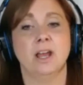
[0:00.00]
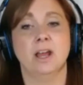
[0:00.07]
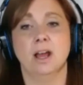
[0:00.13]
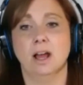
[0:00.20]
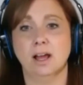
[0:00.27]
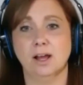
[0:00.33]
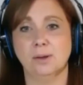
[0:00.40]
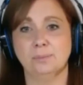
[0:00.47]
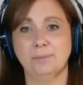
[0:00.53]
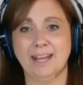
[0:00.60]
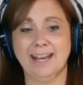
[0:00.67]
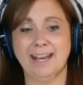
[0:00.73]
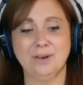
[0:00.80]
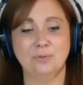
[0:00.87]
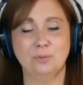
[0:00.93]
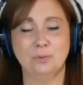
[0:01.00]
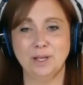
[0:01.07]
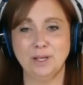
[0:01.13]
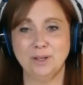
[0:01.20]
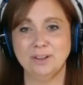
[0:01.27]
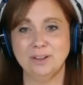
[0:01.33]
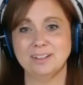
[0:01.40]
And I
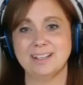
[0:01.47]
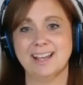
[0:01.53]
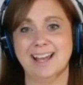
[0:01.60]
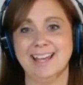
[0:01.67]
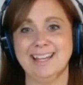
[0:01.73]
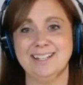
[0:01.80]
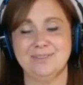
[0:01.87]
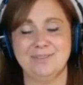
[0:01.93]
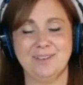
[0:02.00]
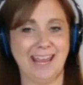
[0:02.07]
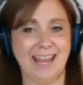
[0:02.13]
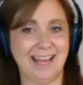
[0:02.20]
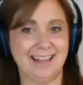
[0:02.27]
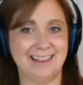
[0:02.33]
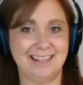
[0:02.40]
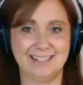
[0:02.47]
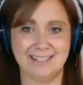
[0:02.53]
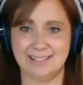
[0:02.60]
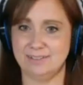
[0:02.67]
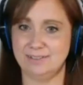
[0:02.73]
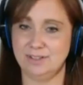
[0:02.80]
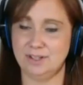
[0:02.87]
will kind of add
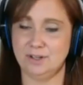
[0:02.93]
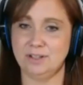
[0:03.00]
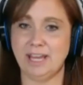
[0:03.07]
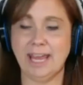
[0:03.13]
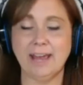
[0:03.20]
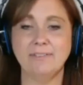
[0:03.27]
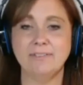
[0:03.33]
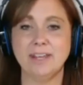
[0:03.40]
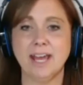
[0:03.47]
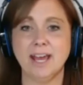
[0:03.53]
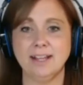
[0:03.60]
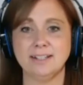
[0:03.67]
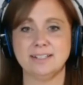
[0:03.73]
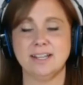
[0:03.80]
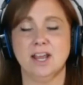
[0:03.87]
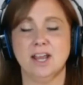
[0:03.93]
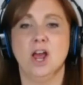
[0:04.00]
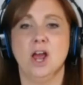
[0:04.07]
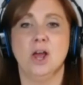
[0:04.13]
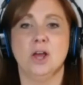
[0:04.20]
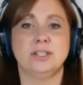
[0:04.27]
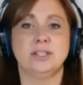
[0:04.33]
this little caveat.
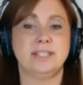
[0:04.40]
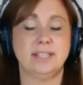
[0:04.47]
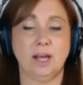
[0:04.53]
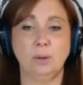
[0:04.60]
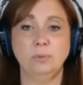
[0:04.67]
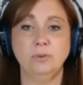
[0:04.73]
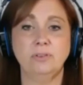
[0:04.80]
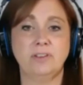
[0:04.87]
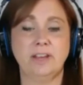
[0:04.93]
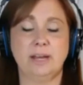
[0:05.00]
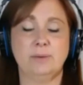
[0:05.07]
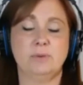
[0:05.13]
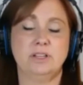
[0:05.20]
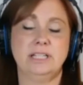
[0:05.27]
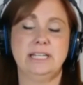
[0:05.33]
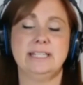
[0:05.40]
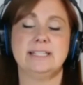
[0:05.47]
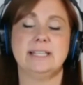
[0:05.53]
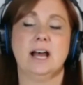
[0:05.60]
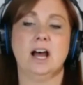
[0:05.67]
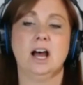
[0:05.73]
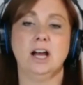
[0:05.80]
Some families
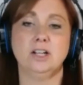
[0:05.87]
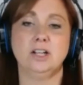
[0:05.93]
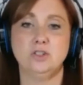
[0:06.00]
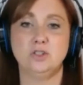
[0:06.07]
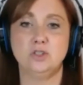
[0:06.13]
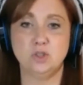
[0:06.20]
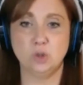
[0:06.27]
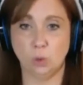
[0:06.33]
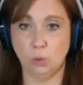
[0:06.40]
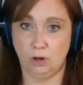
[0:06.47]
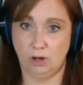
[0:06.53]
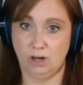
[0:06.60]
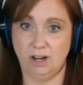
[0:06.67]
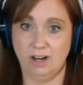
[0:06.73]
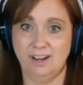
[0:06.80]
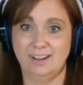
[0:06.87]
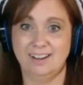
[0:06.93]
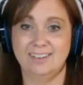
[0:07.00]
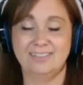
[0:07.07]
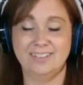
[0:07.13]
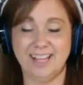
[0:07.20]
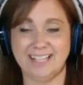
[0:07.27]
adore
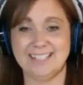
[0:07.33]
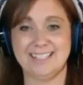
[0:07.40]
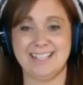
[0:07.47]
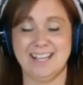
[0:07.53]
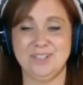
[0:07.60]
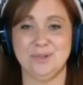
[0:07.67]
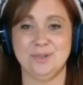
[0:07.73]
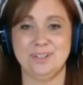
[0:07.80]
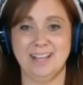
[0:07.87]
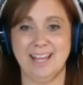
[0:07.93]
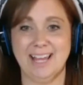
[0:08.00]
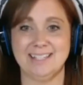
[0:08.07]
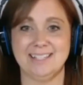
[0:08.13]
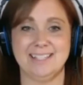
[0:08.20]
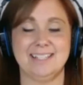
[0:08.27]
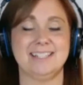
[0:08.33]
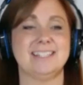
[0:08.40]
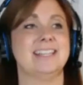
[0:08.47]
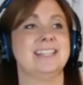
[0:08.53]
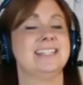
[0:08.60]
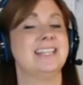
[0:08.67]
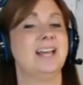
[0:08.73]
flex schedule classes.
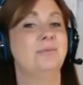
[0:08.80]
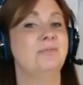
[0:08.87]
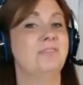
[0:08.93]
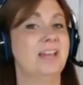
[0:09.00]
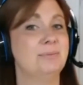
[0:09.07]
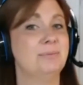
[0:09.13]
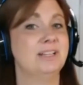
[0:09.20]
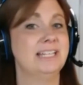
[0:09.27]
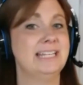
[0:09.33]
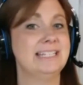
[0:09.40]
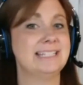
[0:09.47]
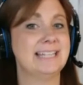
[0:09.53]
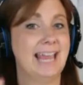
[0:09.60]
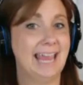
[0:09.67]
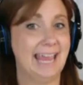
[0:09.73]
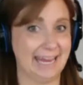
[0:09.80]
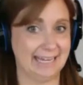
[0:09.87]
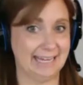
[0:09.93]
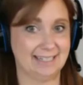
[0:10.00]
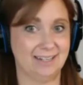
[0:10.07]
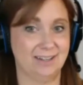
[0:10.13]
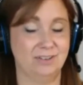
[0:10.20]
Some families
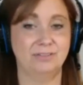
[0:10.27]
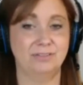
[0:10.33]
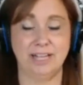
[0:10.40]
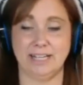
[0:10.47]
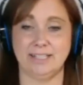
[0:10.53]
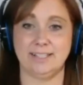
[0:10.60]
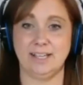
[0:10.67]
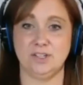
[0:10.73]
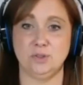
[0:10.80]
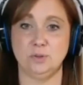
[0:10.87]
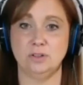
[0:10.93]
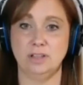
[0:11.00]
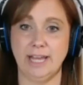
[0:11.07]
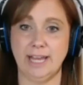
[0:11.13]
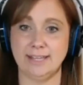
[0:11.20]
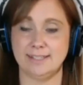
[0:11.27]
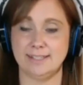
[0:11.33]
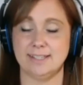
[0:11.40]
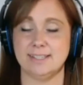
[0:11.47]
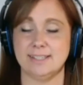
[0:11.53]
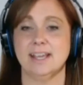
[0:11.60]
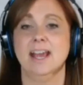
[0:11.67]
hate flex schedule
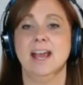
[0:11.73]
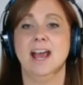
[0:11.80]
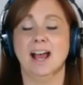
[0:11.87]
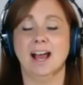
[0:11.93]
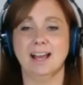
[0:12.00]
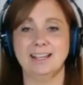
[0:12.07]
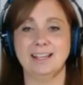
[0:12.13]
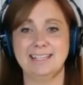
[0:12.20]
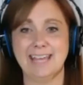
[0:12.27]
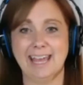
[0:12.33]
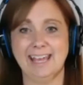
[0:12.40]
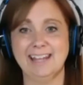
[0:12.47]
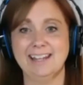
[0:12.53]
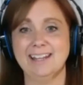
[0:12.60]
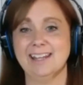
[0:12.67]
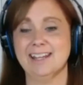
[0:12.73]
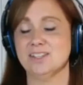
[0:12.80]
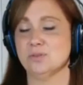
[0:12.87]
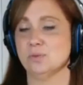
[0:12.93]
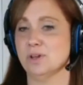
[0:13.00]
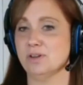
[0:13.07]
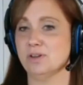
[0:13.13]
classes. Again, it's
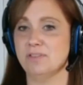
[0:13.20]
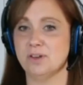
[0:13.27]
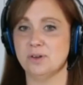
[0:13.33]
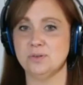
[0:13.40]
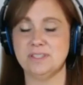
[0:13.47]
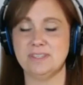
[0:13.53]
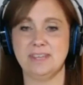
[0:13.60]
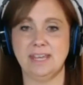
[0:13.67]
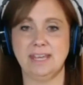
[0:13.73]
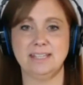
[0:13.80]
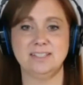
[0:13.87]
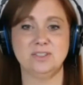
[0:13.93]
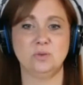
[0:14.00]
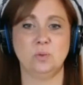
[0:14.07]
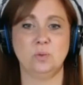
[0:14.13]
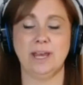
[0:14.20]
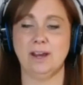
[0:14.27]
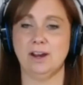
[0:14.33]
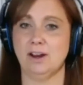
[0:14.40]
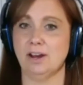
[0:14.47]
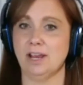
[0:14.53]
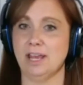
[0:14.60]
one of those things
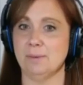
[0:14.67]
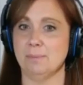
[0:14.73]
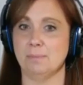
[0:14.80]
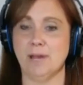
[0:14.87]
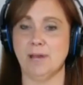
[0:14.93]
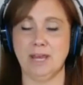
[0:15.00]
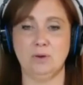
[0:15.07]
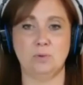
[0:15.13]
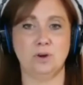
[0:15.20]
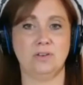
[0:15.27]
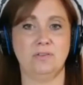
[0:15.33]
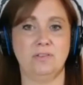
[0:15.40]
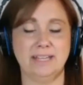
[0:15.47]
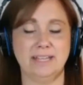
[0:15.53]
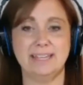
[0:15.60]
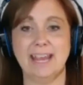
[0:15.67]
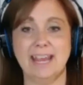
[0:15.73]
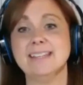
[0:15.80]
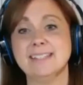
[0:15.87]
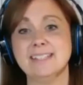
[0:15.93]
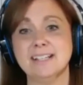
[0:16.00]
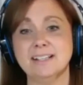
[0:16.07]
where it might work
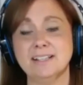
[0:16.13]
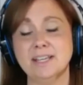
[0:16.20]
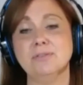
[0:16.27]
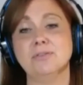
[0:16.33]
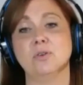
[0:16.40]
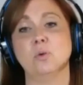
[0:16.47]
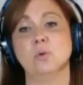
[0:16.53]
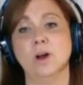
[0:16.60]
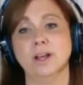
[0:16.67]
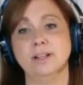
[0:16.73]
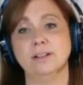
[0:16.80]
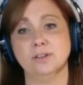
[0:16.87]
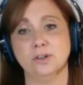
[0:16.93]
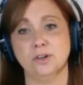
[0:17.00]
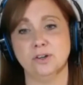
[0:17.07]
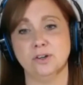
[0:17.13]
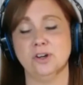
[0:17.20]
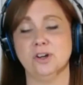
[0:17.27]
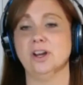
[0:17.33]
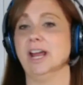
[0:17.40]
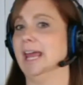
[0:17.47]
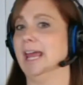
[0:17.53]
fantastically for one
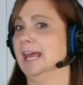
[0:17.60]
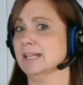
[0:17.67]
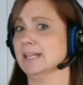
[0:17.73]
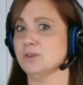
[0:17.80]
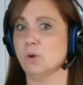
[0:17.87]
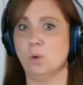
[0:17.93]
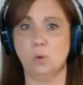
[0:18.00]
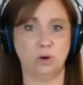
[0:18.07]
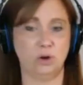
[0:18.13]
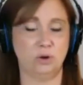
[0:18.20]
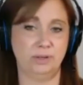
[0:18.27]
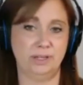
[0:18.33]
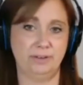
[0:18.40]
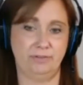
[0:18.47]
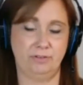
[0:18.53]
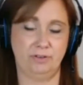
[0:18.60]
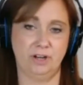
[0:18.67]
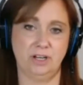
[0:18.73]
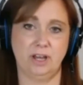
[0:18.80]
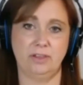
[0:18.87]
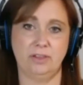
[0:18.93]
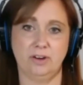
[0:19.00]
learner and horribly for
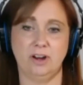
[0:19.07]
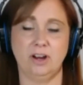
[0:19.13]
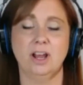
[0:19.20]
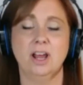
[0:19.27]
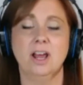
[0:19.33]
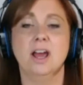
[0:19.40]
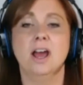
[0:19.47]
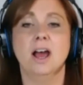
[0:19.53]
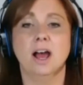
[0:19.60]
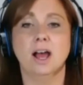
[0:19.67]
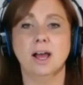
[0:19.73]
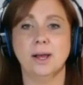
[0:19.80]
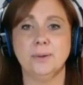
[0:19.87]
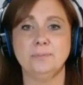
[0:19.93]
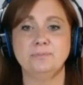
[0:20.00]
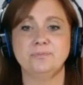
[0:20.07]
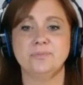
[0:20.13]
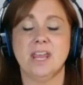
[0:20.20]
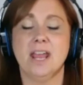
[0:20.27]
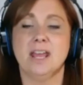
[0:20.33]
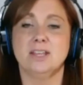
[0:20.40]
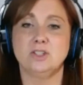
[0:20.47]
another.
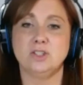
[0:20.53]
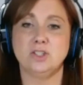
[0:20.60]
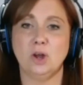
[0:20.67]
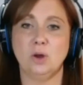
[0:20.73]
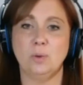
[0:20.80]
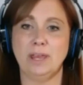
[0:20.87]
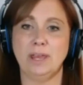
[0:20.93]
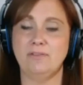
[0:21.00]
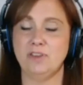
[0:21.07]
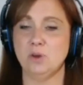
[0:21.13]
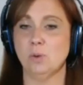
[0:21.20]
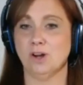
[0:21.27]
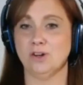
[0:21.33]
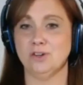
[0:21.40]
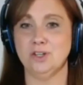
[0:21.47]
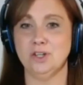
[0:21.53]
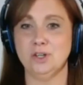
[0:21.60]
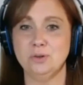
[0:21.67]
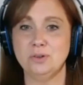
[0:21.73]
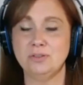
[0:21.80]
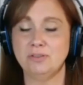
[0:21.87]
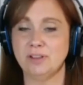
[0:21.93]
So if you are
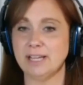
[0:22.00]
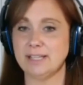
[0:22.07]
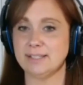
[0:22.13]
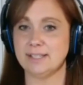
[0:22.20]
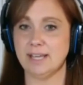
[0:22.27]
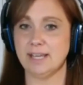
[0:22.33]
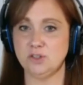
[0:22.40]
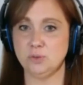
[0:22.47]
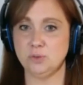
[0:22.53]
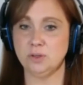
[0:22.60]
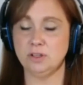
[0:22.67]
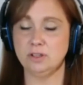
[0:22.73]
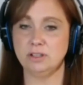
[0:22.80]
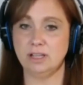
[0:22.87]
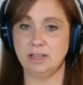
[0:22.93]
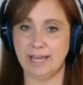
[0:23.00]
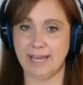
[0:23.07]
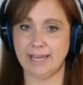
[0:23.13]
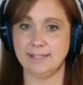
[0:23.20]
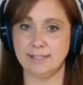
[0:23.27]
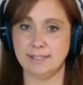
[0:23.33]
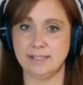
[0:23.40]
new to flex schedule
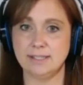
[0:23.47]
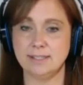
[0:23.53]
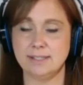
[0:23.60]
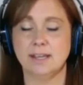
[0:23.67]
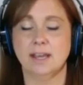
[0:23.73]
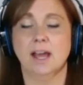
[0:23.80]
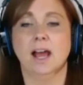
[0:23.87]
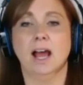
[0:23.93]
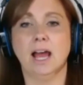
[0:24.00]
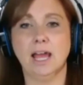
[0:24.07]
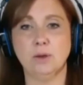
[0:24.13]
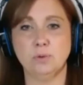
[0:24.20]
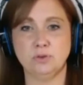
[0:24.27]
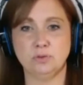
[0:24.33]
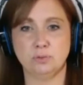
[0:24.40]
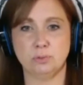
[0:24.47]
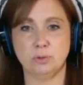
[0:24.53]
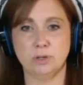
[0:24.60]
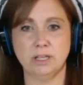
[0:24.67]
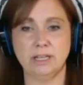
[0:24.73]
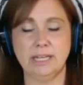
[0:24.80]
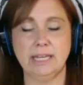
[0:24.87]
classes, I would
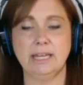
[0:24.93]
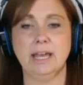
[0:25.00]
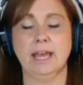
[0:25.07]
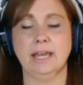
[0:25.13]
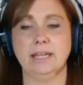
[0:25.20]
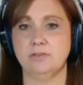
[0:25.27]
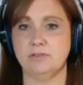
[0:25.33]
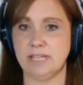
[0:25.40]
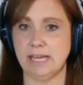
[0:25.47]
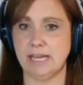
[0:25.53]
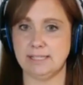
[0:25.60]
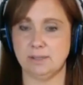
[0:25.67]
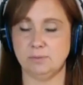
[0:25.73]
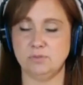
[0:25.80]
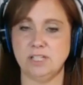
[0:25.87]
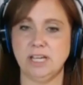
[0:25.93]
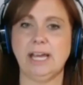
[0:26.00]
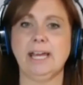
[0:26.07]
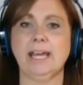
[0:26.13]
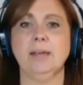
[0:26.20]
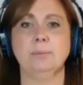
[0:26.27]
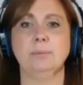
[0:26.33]
really kind of take some
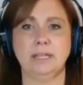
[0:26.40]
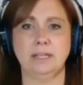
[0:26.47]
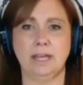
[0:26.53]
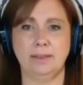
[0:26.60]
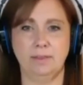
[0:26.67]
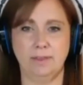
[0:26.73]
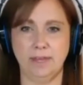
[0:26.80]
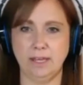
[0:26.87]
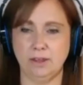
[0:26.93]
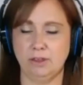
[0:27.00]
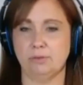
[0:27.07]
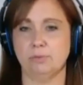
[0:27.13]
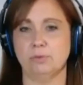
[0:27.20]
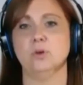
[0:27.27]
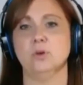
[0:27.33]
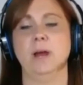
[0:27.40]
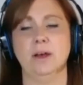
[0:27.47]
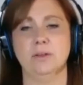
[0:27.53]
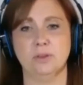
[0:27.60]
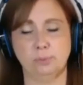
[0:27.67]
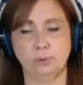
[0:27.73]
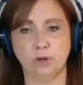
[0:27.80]
time and think through how
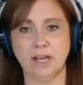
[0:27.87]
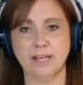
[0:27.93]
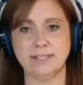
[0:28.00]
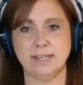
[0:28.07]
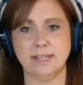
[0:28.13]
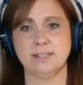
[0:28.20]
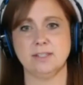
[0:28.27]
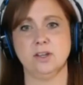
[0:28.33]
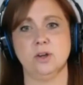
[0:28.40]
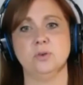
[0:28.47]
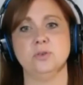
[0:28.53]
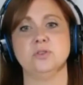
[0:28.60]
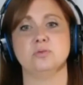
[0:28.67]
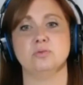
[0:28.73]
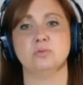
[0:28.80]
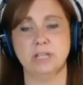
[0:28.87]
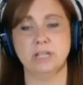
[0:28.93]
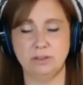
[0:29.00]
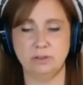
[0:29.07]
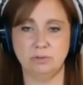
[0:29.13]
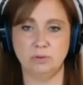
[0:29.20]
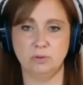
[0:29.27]
the process goes,
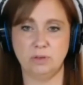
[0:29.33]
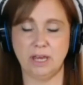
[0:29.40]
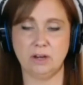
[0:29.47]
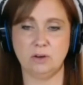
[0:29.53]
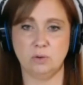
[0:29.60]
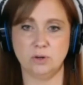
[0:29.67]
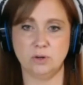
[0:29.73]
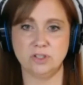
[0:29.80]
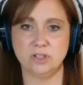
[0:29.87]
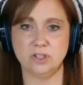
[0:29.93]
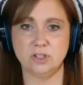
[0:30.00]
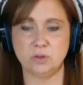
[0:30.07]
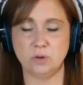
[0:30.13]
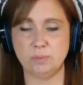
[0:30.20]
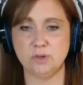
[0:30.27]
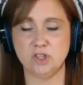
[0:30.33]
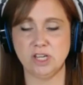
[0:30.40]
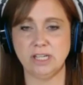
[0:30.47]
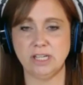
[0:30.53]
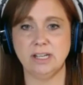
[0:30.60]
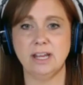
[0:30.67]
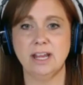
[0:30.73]
read through that course
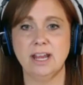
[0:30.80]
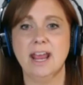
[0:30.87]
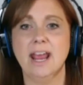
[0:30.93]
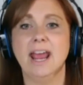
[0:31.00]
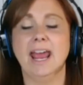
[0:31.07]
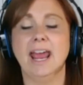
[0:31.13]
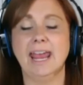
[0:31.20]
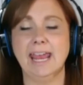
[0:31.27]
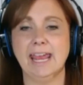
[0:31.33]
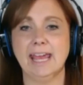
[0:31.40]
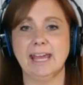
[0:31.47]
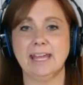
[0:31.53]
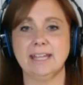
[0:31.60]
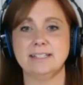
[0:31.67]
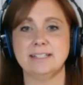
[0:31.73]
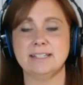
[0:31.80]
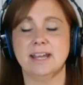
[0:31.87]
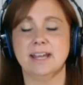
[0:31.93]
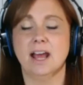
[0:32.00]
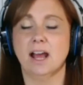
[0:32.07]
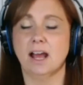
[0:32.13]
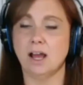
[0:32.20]
description, and
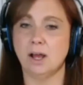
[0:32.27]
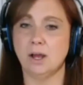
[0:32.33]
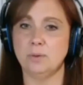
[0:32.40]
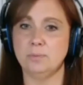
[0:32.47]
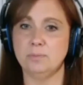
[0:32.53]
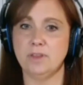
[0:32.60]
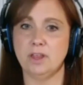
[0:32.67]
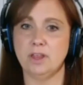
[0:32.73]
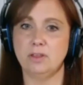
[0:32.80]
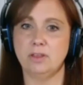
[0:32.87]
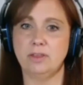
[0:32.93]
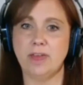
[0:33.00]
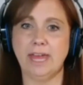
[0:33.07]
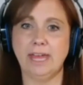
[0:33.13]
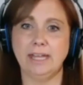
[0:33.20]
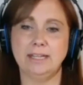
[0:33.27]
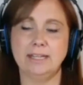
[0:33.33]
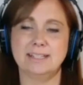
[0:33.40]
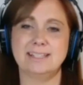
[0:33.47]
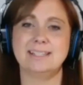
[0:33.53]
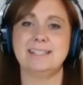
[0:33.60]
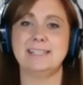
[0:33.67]
then
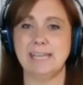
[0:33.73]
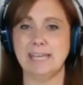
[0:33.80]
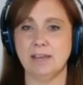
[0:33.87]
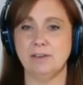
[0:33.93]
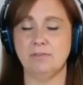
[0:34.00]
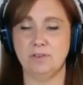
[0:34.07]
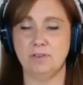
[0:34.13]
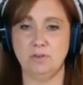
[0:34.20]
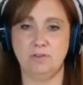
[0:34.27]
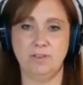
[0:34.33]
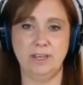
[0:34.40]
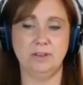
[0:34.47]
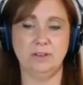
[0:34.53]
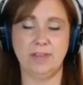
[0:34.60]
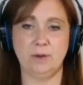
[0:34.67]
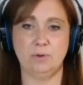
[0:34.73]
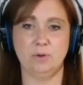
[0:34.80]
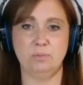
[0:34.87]
see if you feel that would